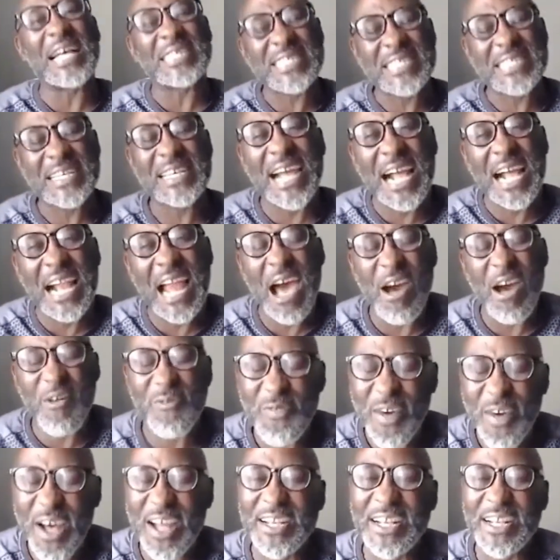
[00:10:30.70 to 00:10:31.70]
afana na
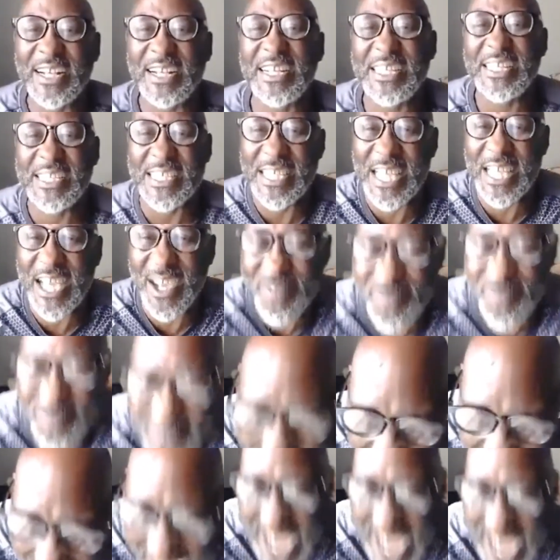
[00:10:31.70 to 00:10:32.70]
jiava
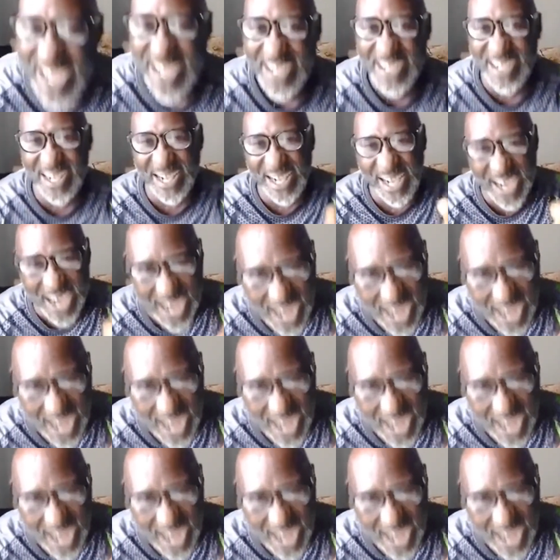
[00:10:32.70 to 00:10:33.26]
ngani.